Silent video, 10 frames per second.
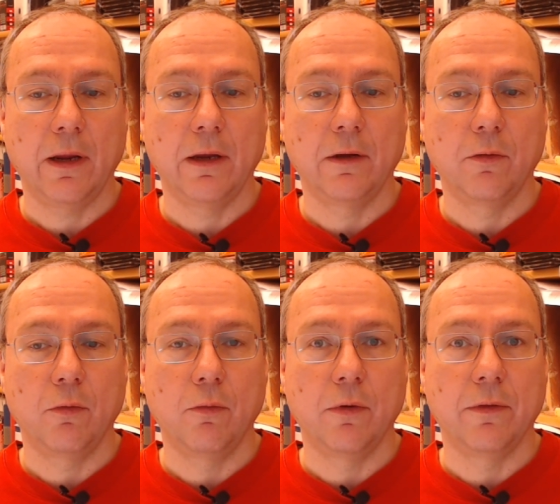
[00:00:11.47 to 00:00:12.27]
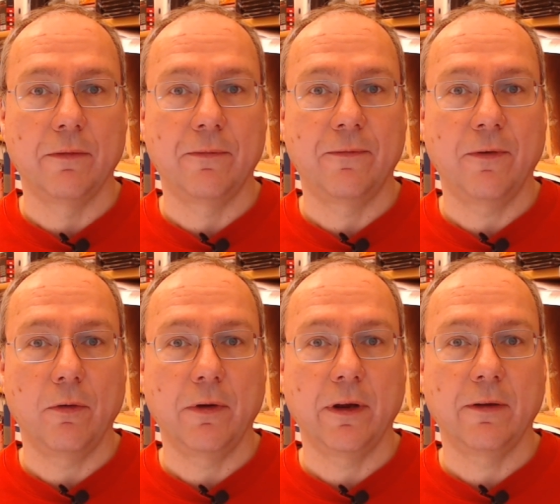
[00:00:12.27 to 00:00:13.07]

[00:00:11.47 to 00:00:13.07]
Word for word: into the following